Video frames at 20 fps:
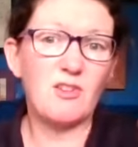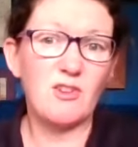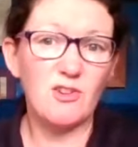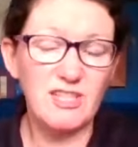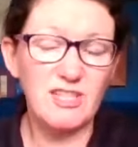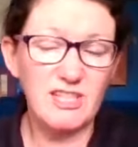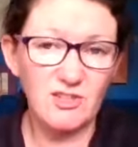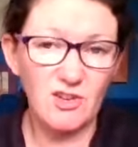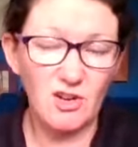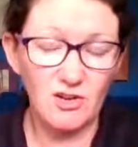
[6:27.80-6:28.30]

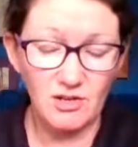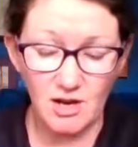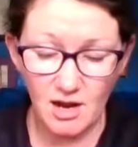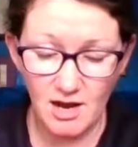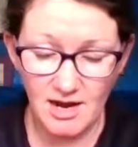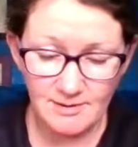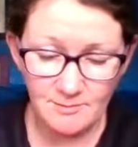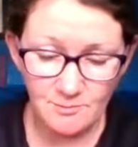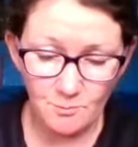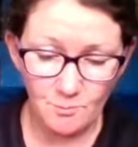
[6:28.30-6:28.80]
Because it's
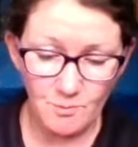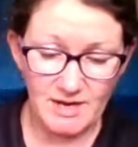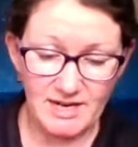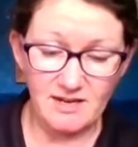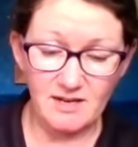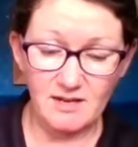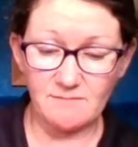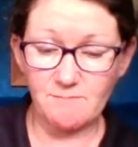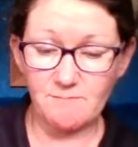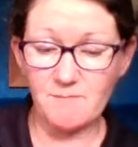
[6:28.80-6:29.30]
online, we
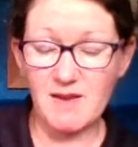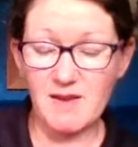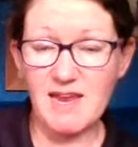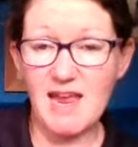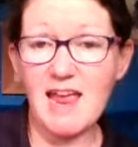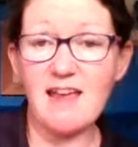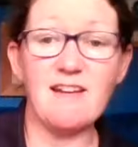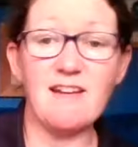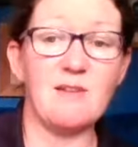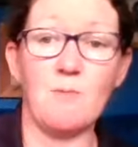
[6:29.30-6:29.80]
can be
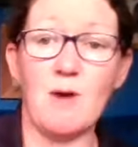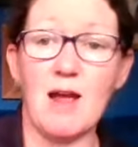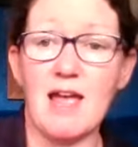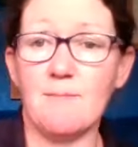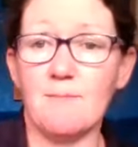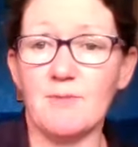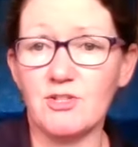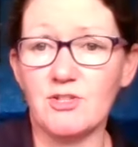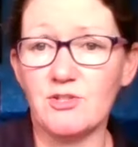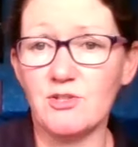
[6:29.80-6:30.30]

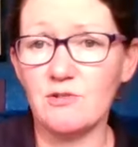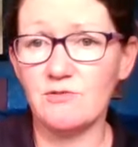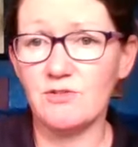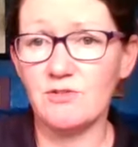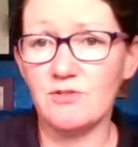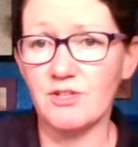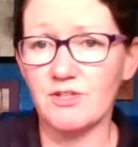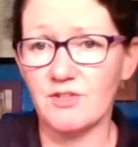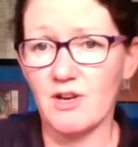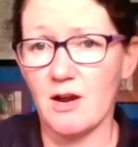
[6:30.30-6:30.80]
anywhere. My
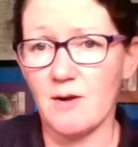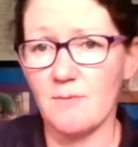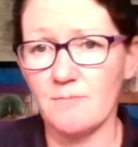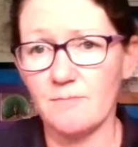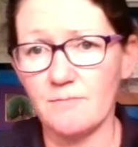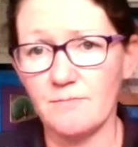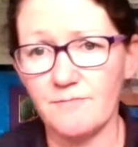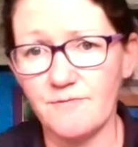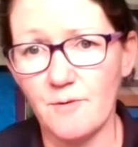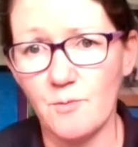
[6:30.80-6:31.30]
tutors come
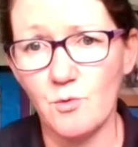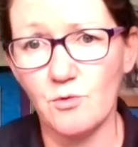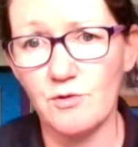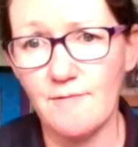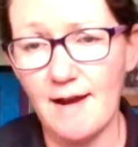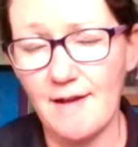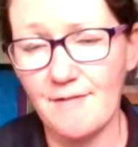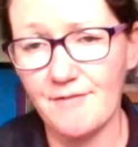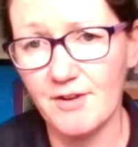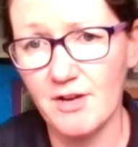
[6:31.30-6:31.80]
from all
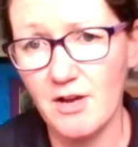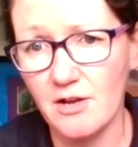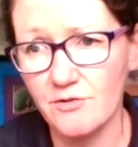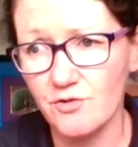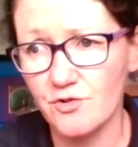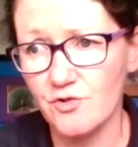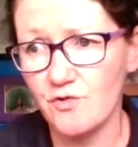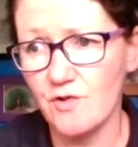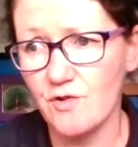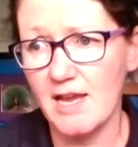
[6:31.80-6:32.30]
around the
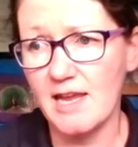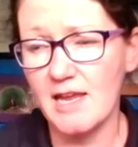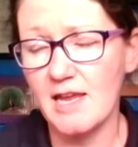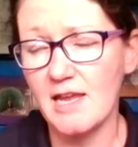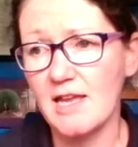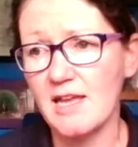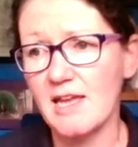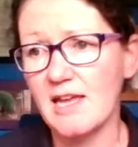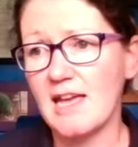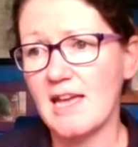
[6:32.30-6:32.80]
country,
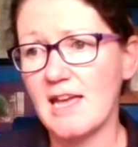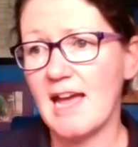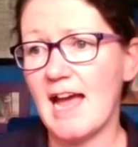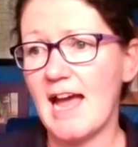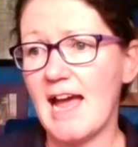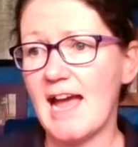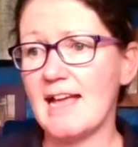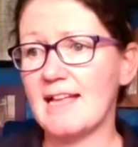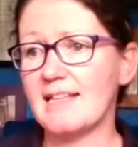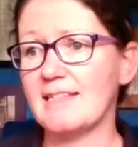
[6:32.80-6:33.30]

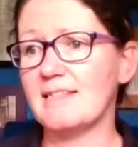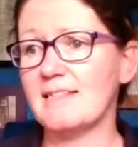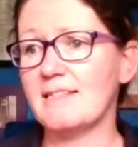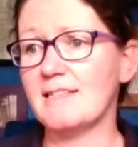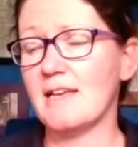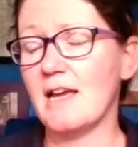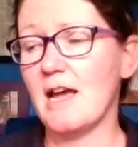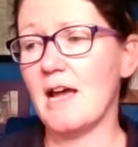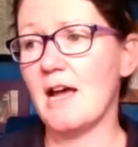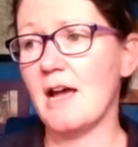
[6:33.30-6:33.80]
and
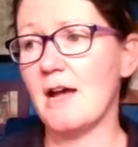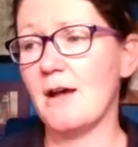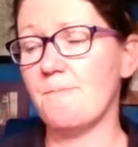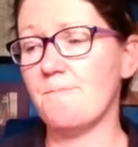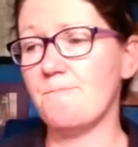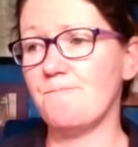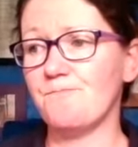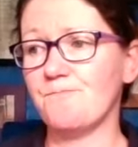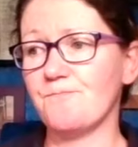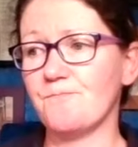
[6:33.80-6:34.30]

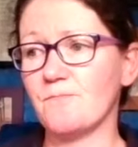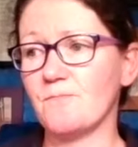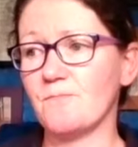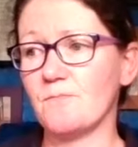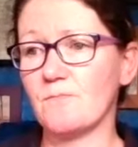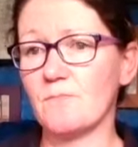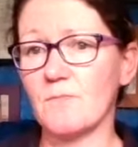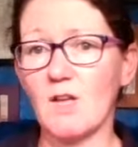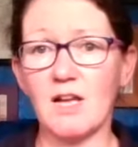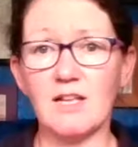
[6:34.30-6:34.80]

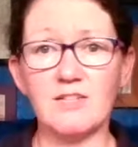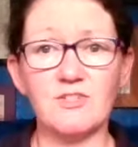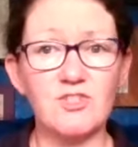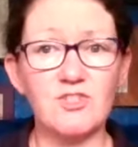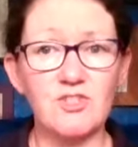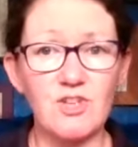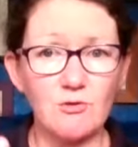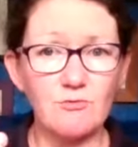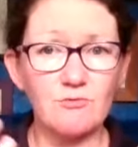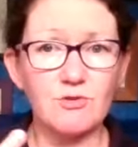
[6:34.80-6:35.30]

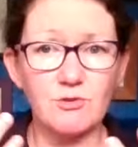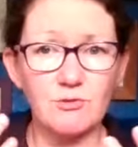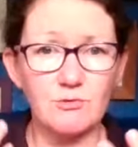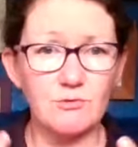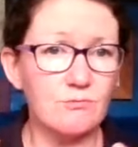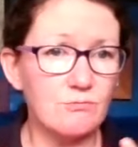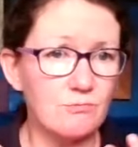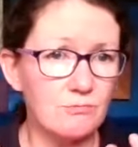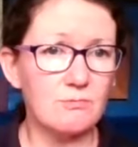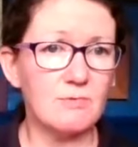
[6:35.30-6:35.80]
so
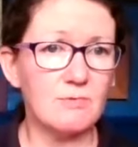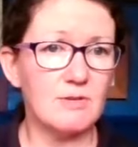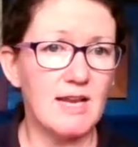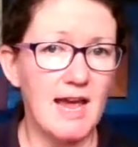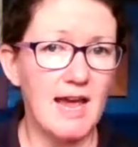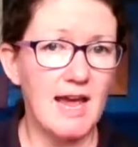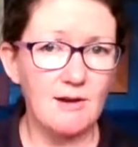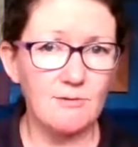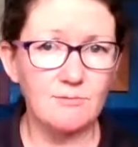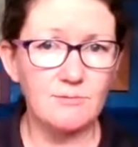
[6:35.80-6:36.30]
do
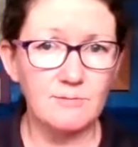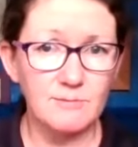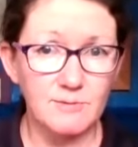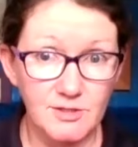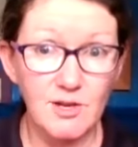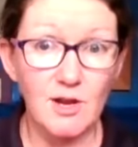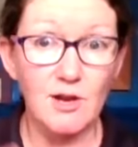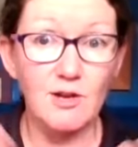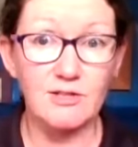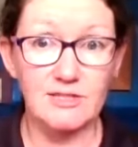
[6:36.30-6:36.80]
now
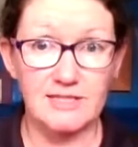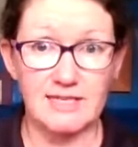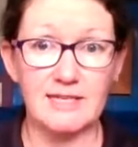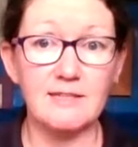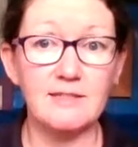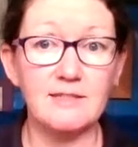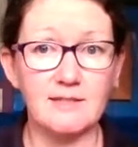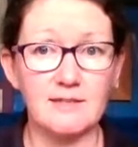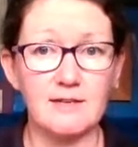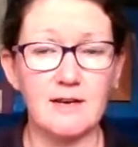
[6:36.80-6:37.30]

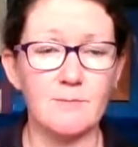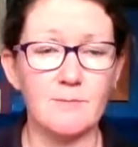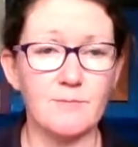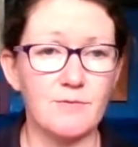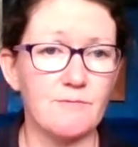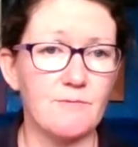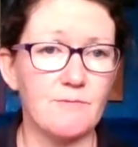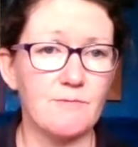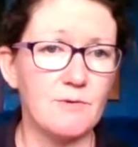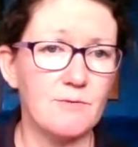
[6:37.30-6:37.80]
starting to come
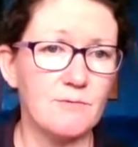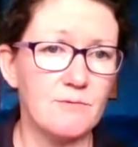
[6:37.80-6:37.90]
through